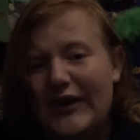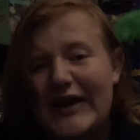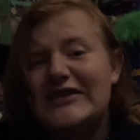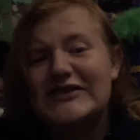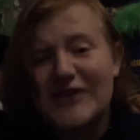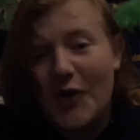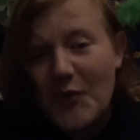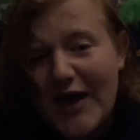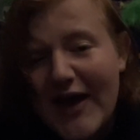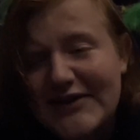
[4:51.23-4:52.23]
It's so
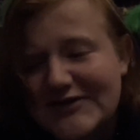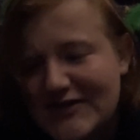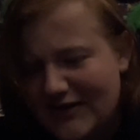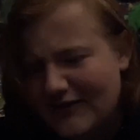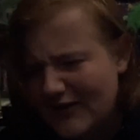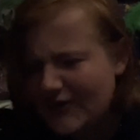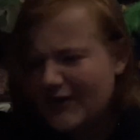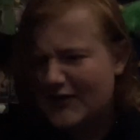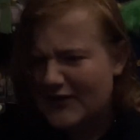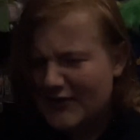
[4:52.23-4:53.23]
nasty.
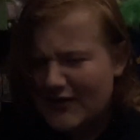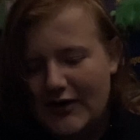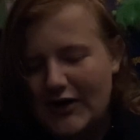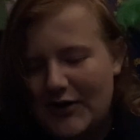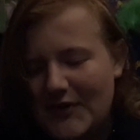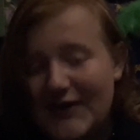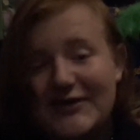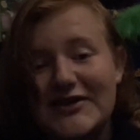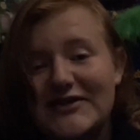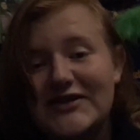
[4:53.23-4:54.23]
Anyways, it's